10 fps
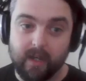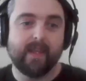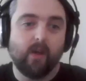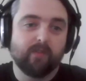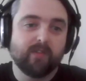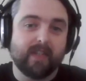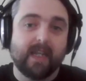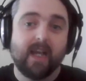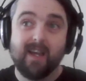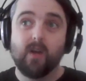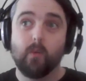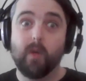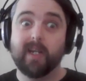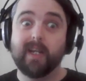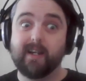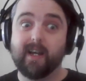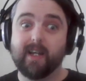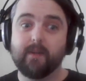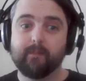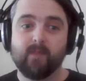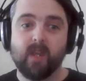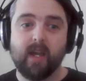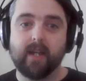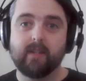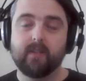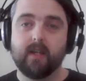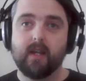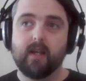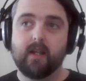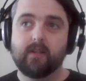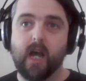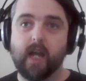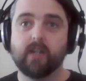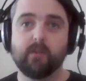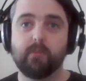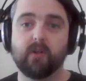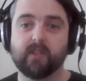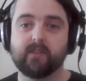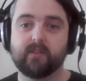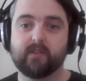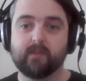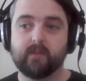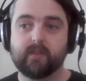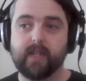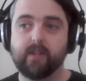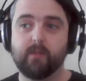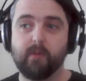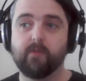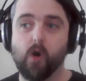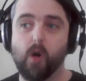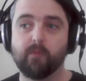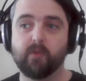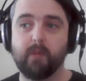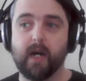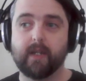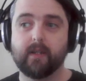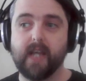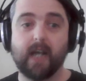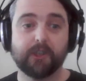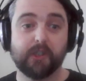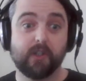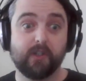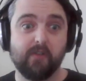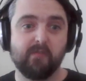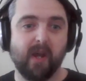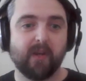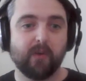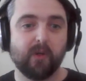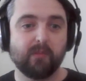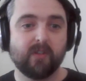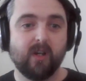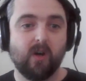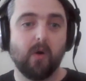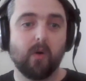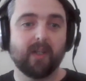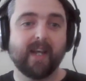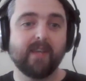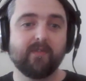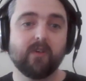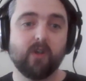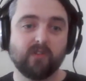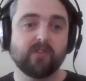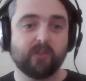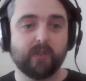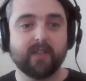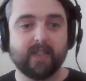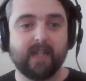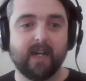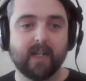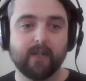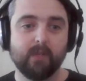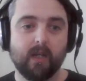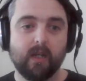then obviously we need iron, and iron deposits tend to be formed by the action of microbes or life concentrating that iron.